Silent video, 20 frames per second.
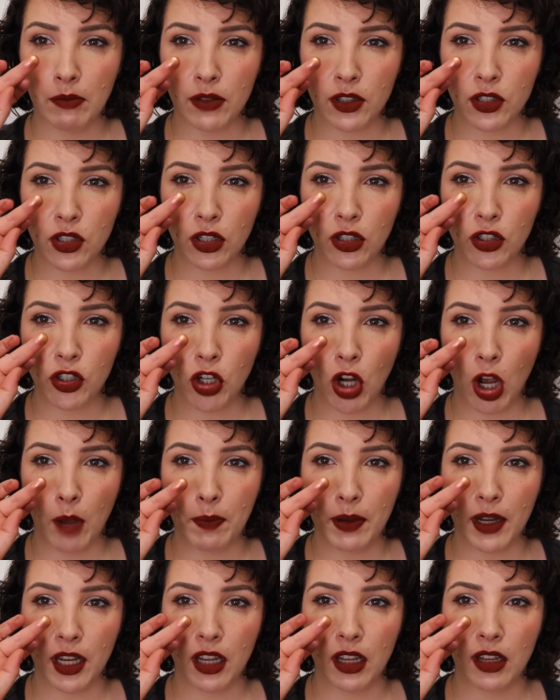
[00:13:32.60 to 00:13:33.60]
sort of
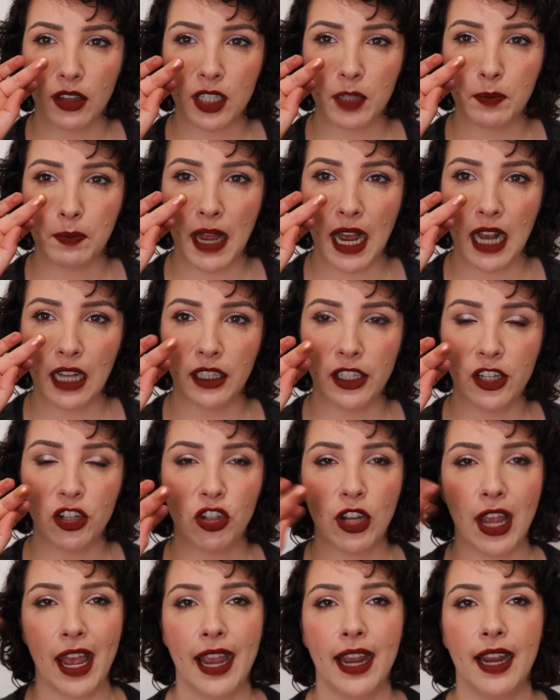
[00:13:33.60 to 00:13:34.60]
topper sparkly
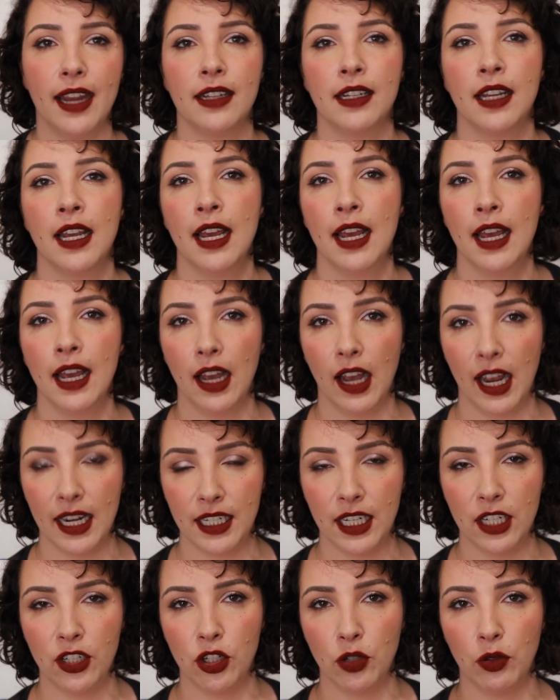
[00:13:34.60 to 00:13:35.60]
shade. I
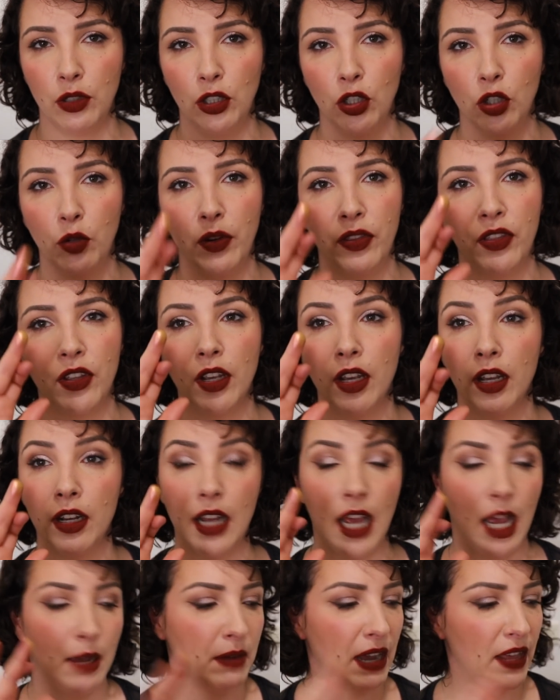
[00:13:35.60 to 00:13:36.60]
did do a look with it.
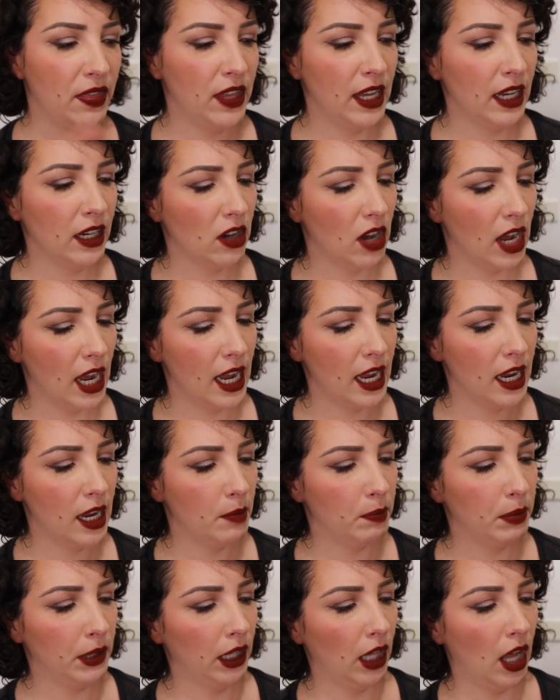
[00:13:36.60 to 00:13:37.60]
I think I
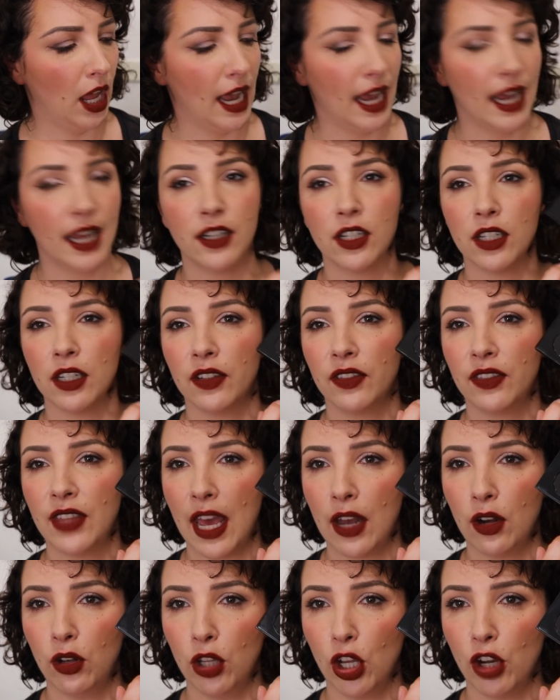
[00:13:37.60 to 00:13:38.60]
applied
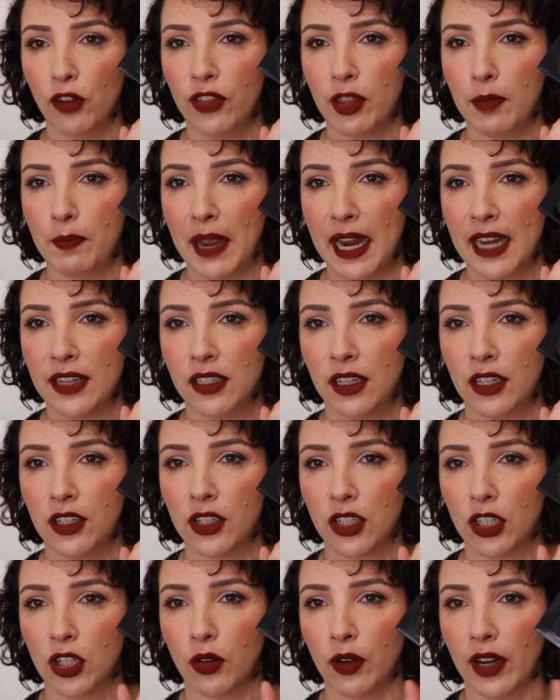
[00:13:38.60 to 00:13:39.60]
that all over the base
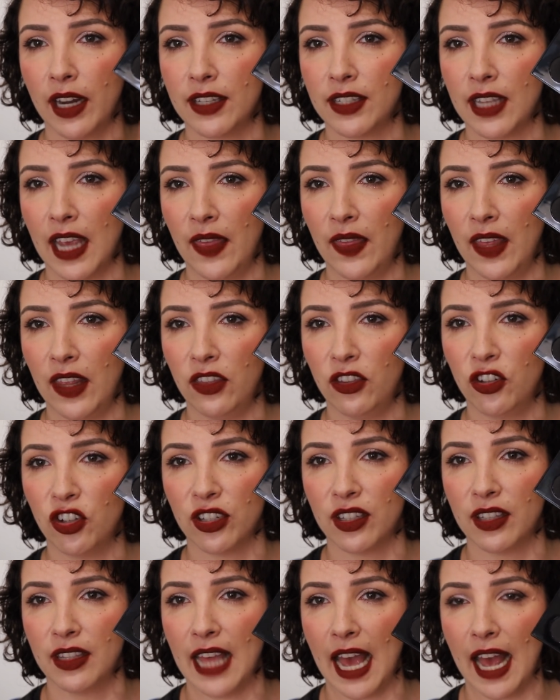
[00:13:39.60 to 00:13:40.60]
into the crease, and then
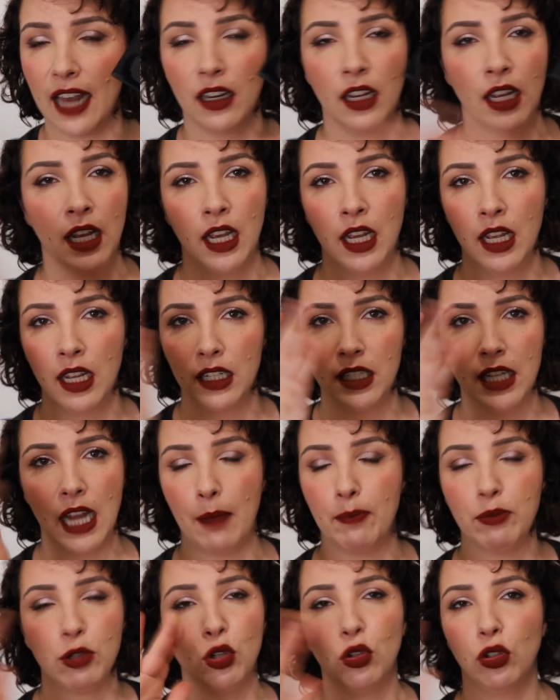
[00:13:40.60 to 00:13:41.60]
just that
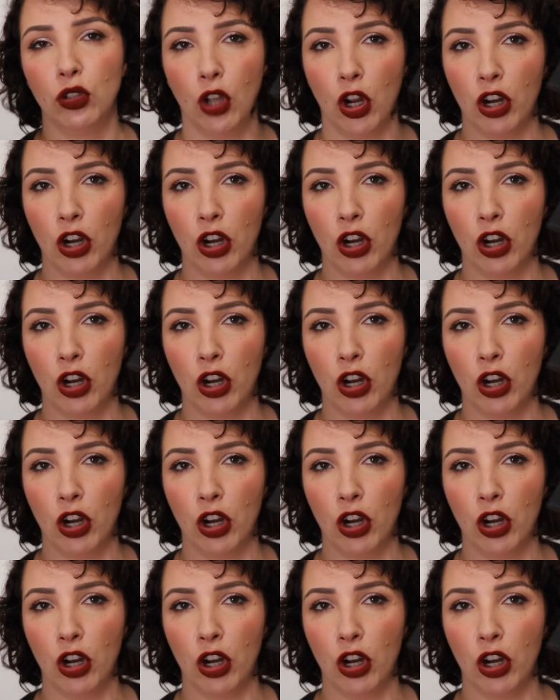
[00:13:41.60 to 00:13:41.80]
tapped all